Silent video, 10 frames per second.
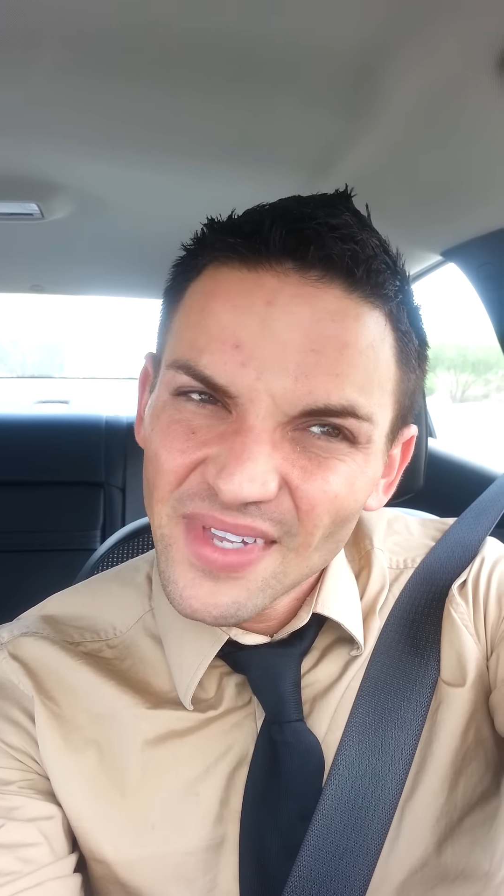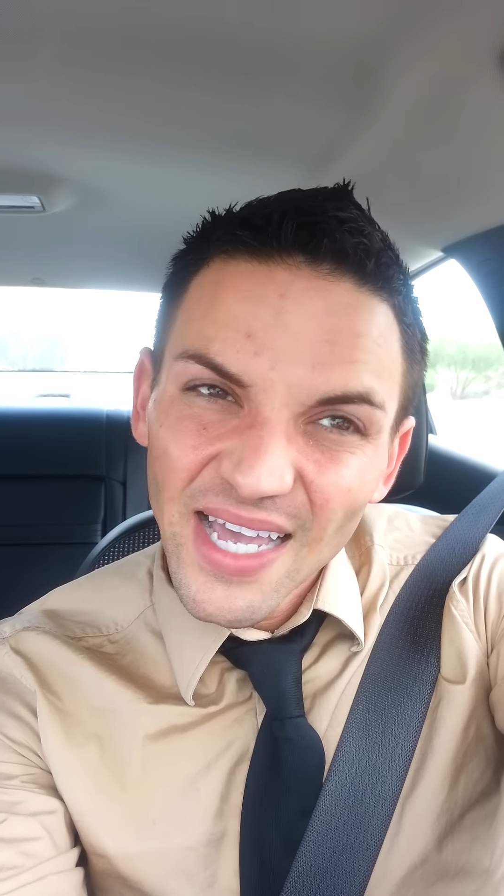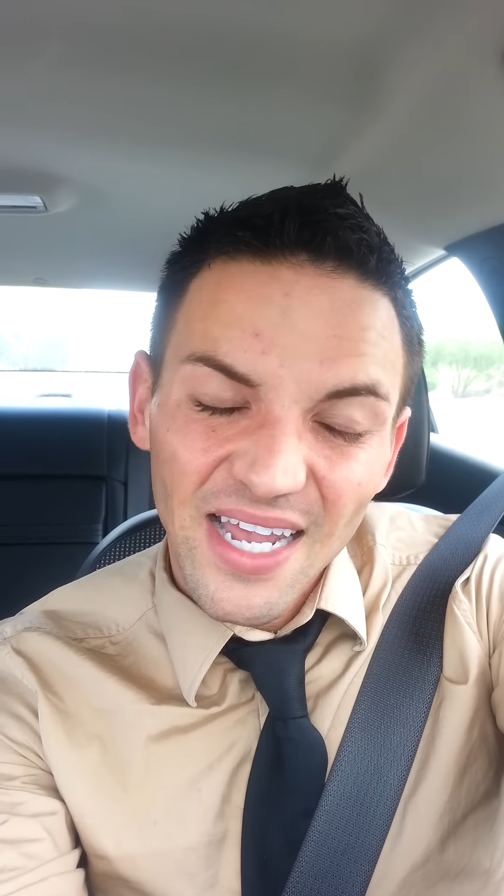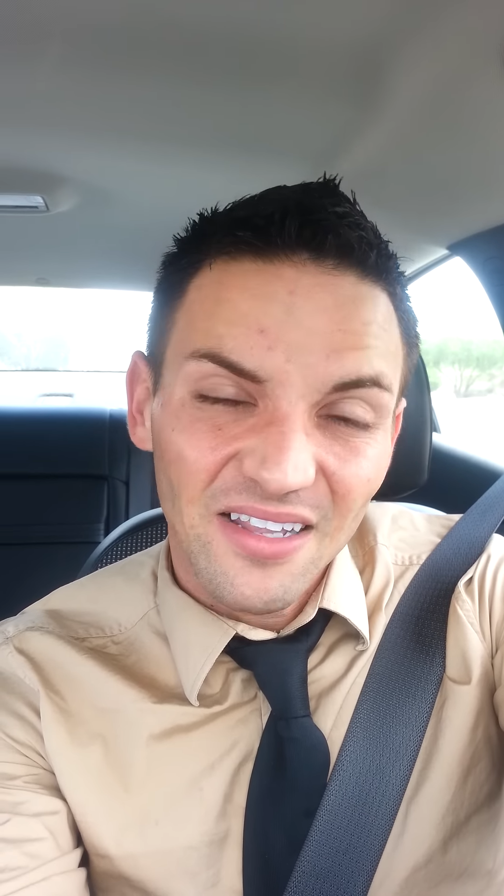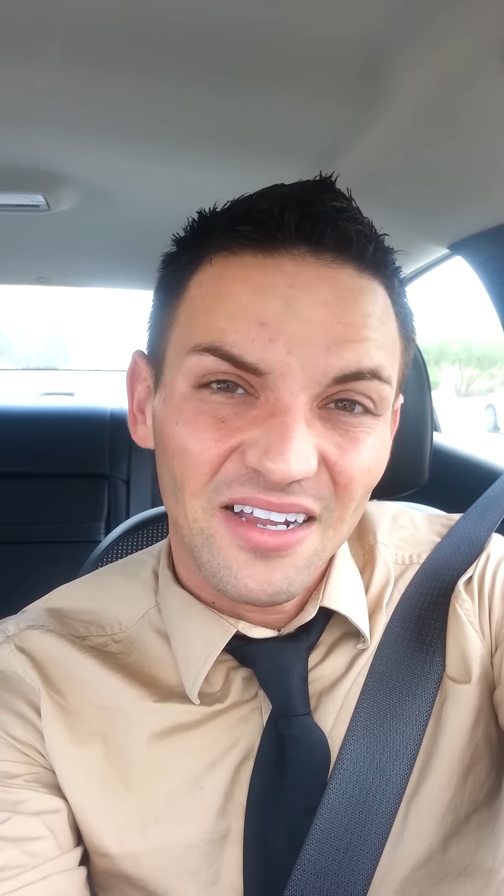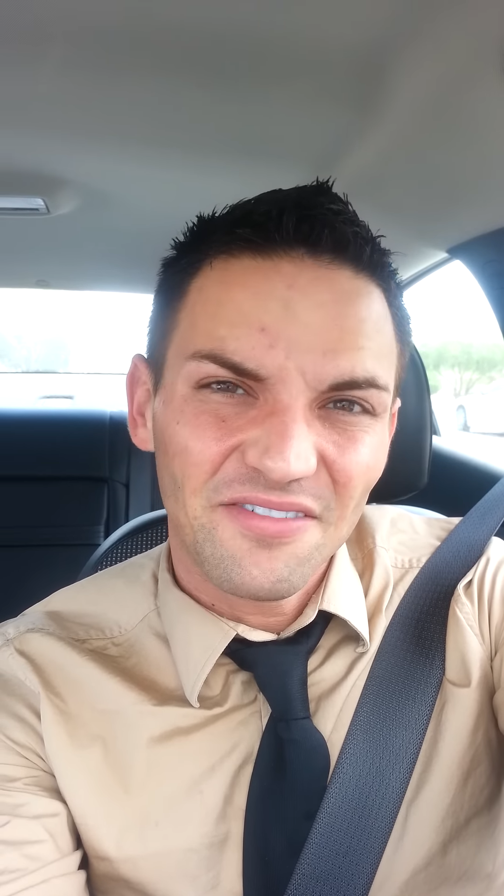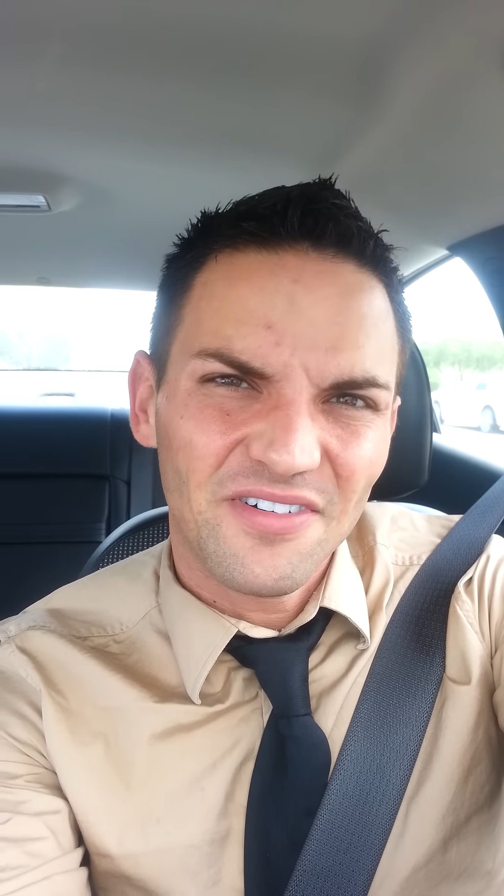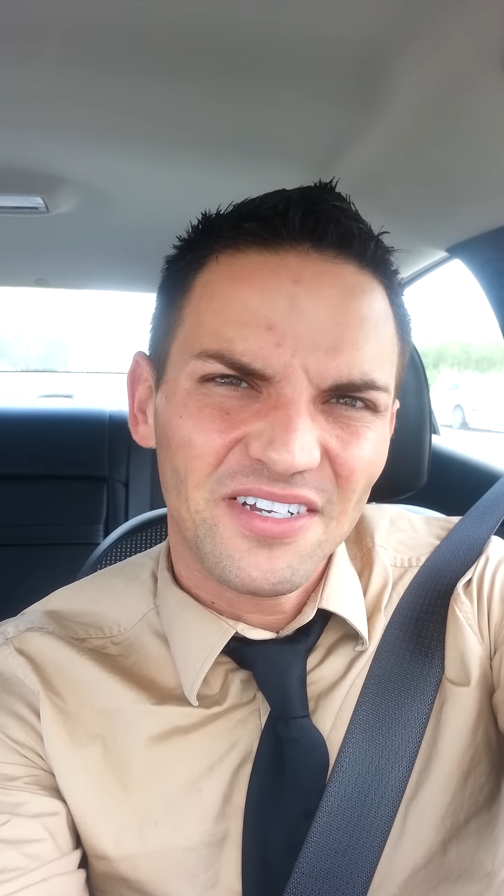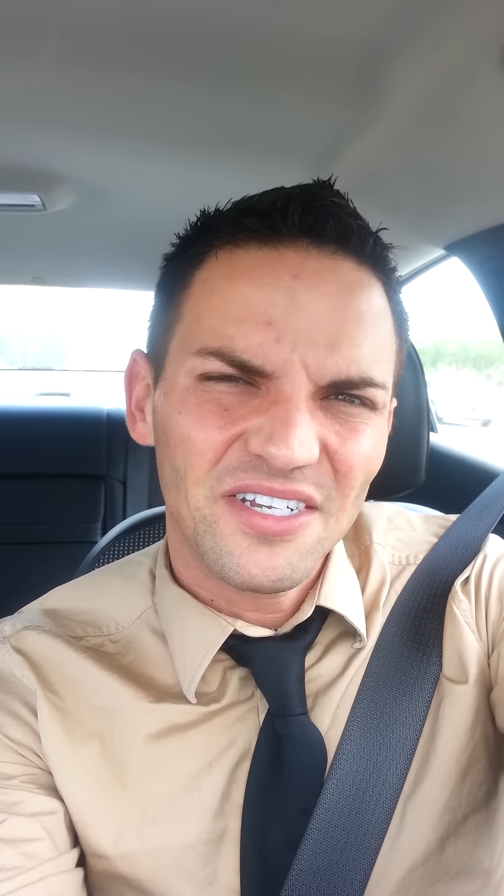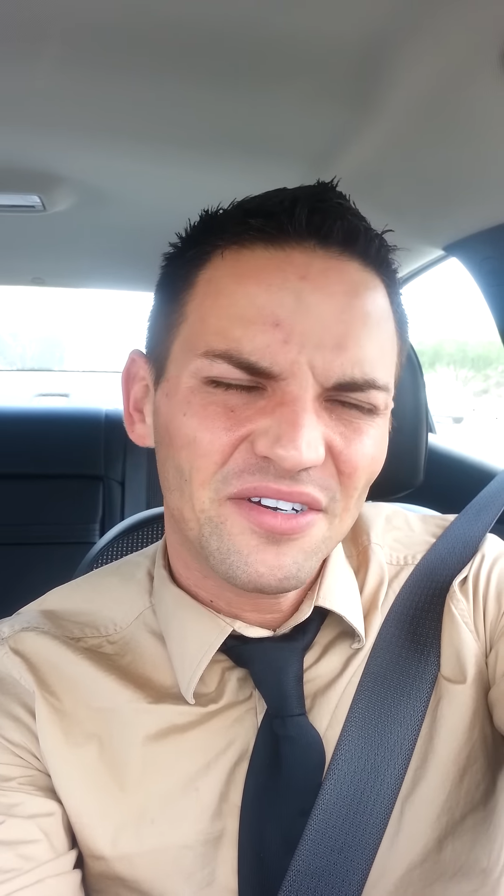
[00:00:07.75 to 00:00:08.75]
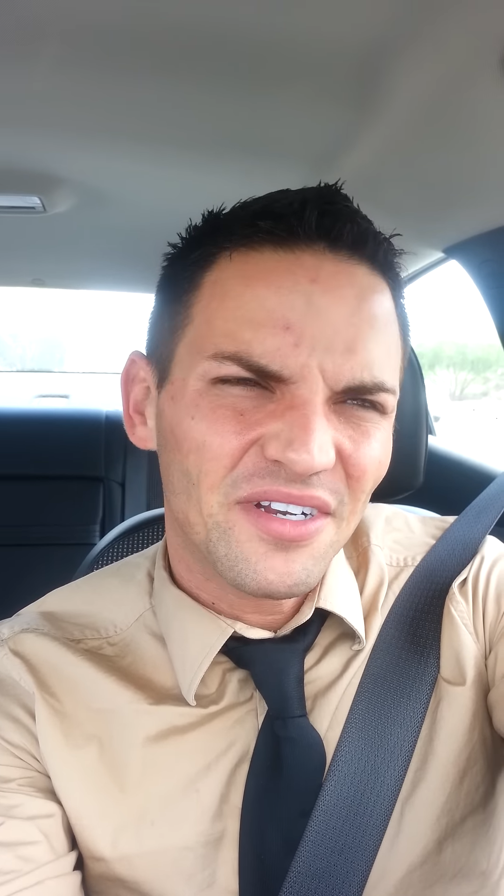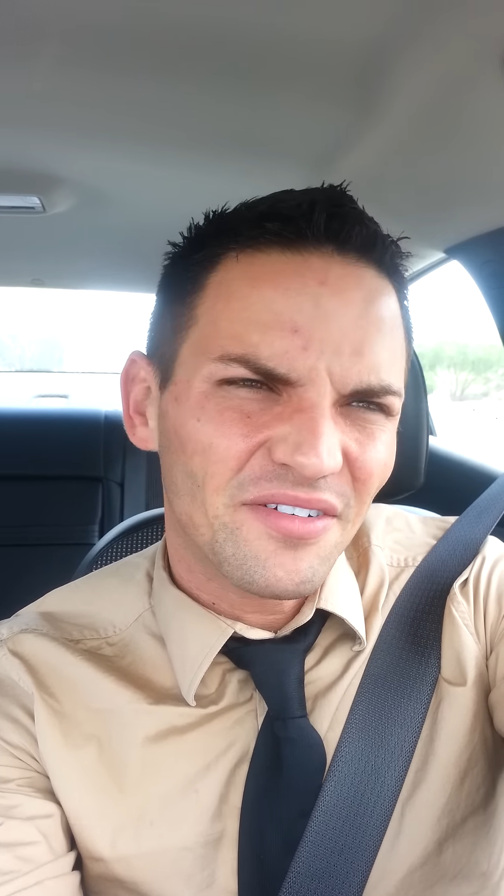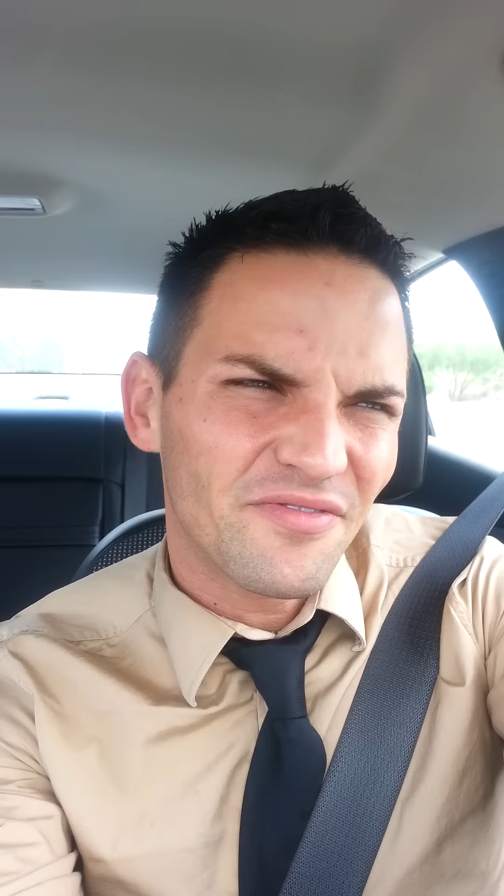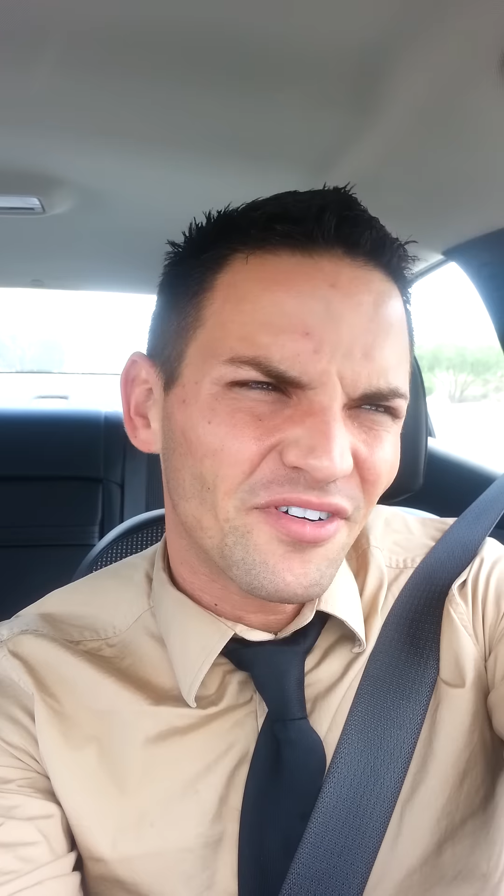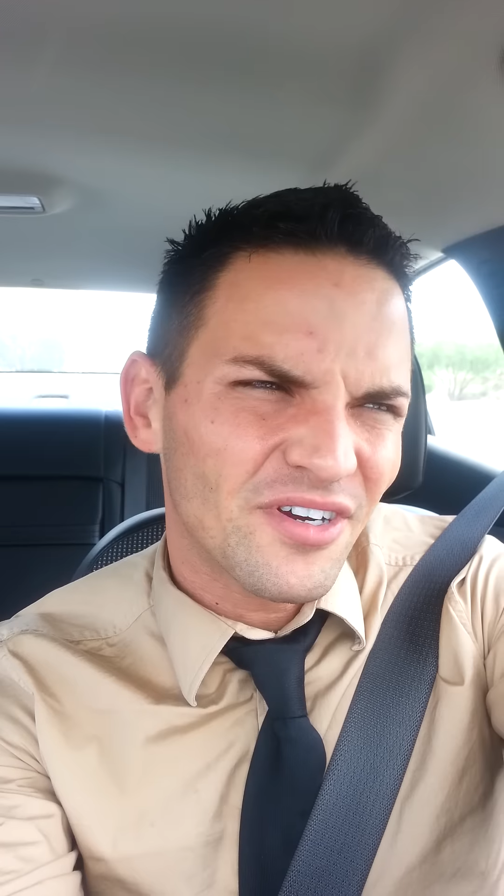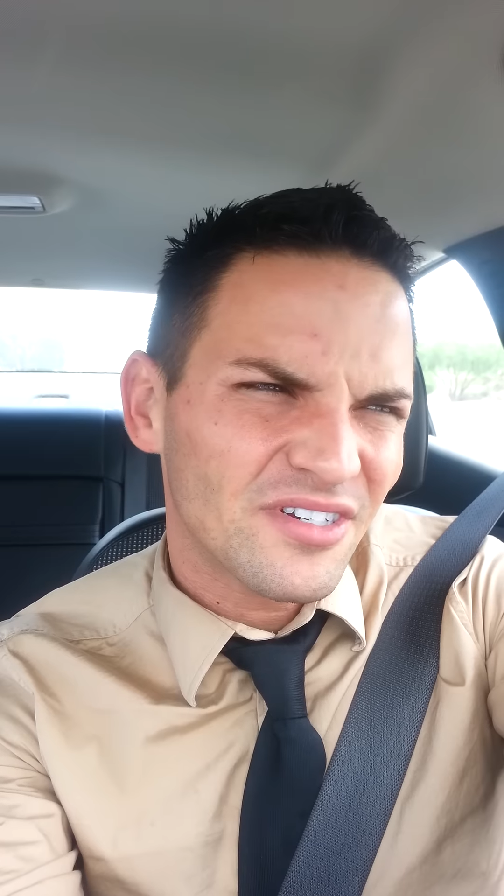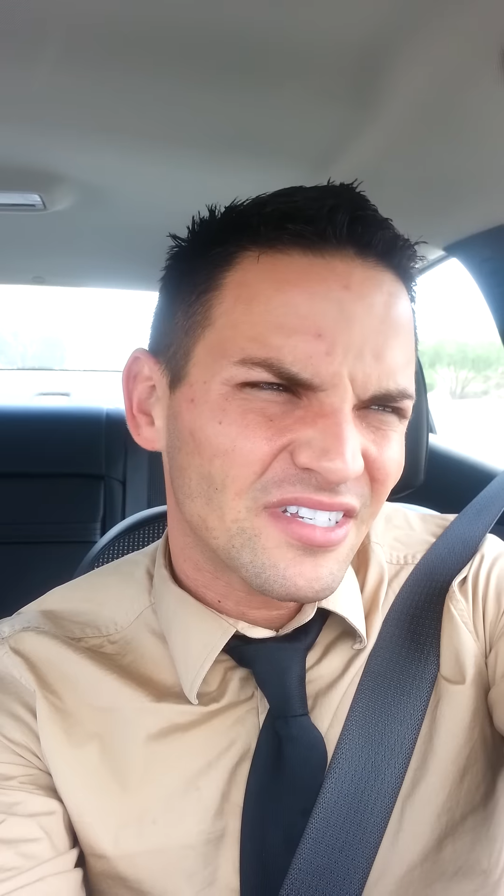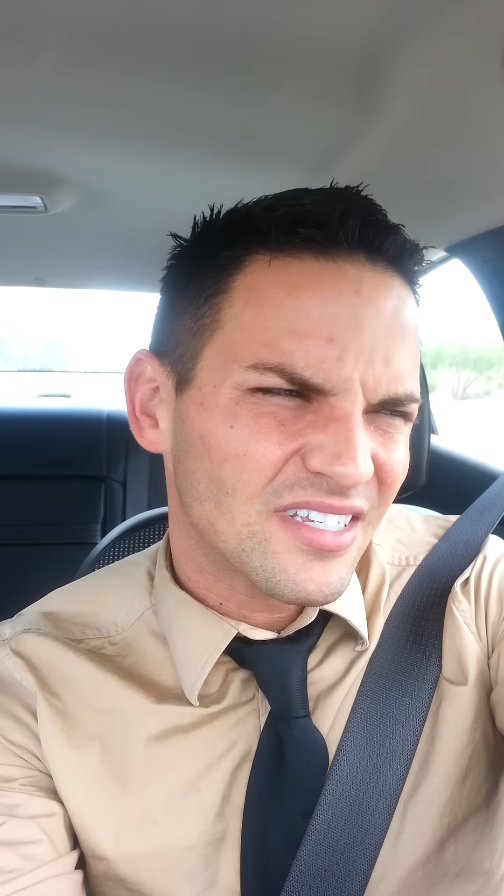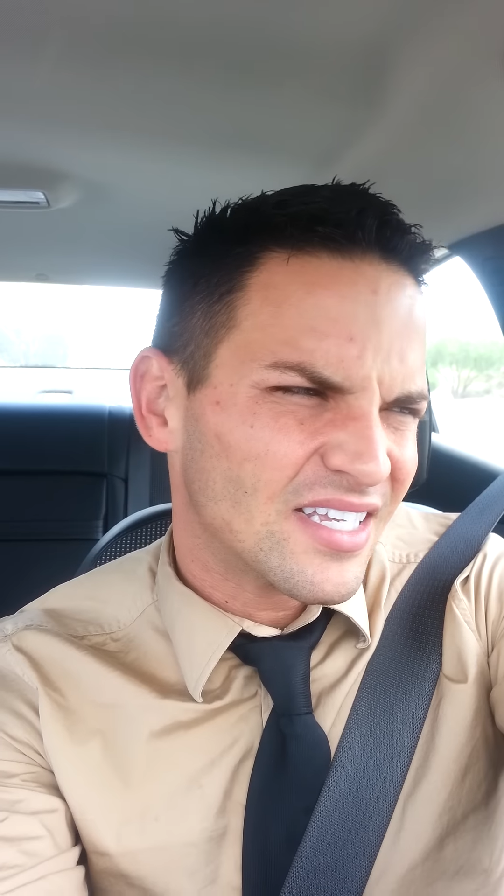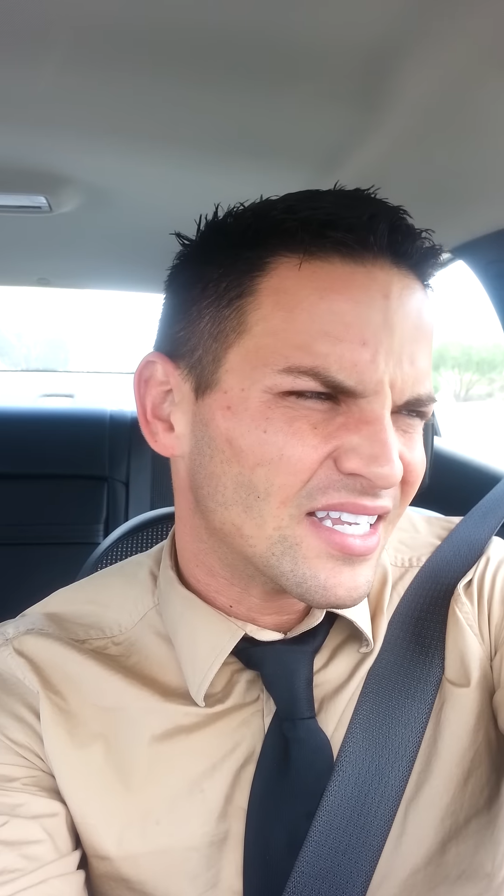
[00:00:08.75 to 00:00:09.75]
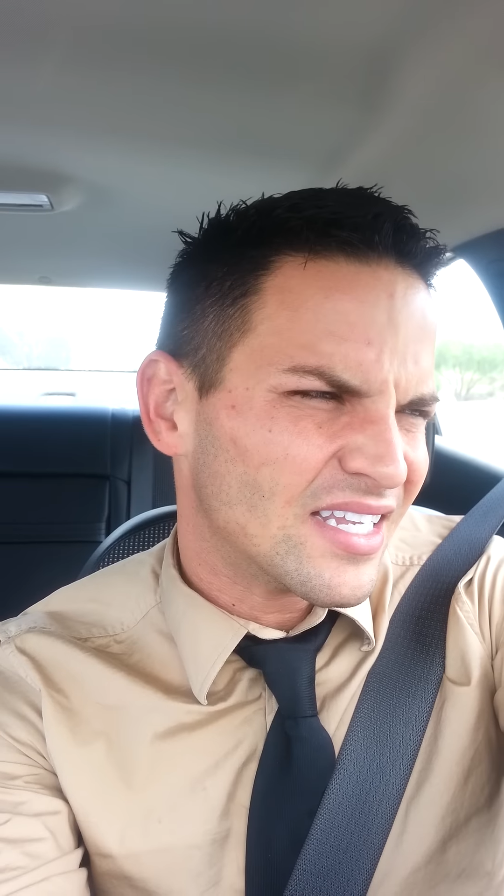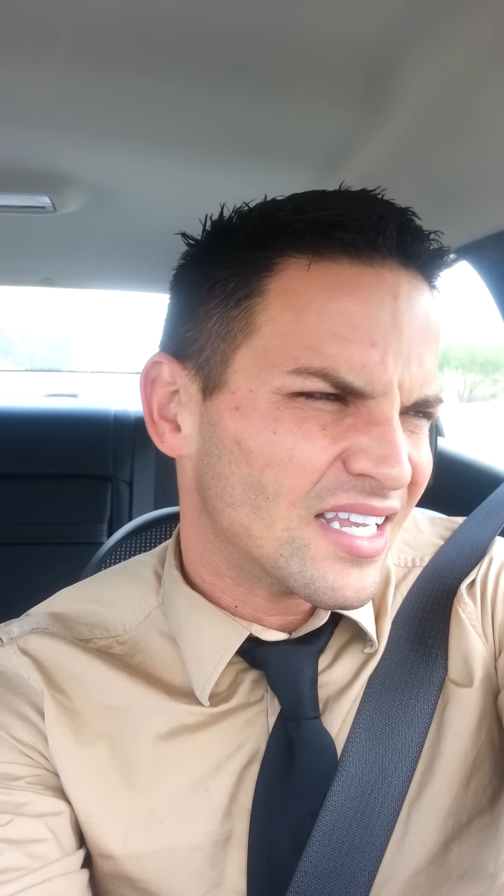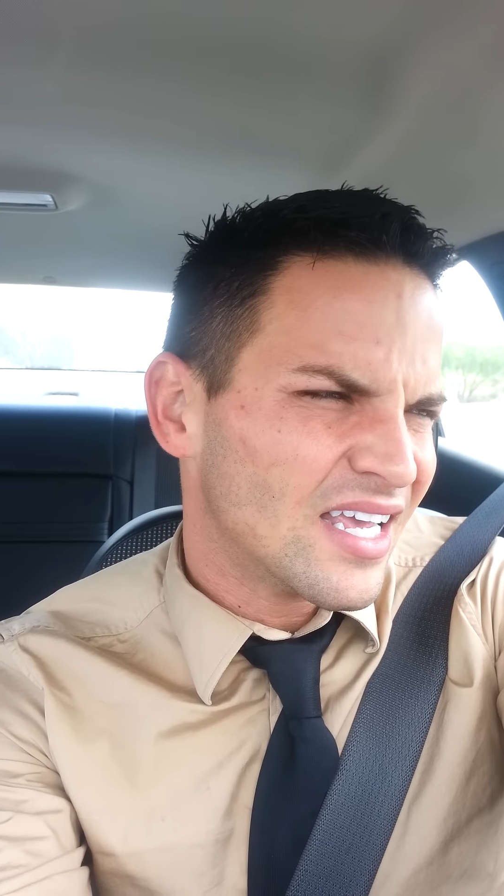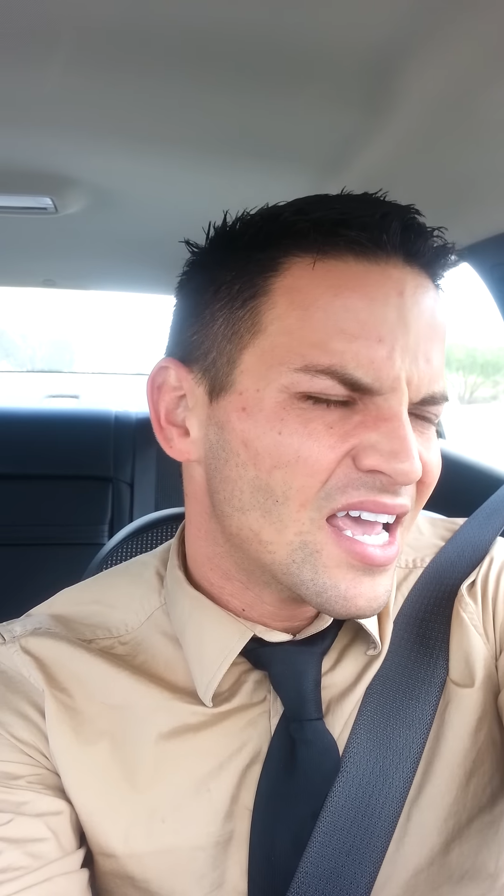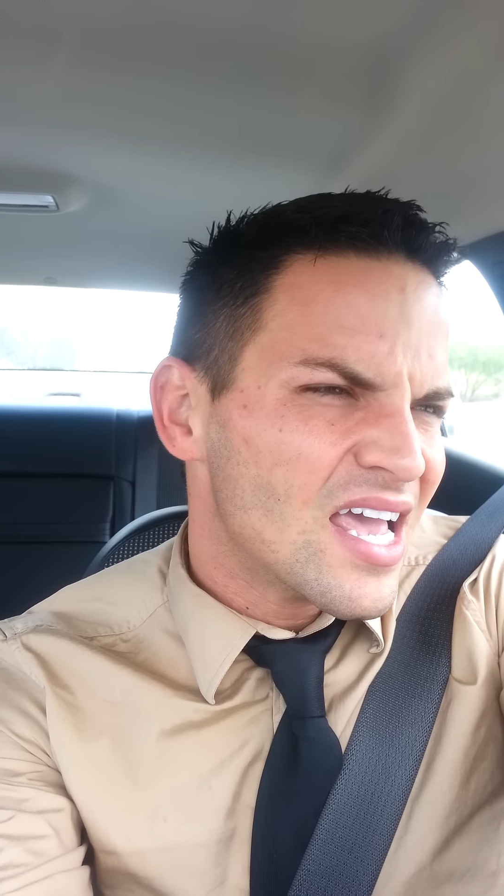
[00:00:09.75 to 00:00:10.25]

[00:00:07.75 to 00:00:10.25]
I had a lot of fun doing at first, and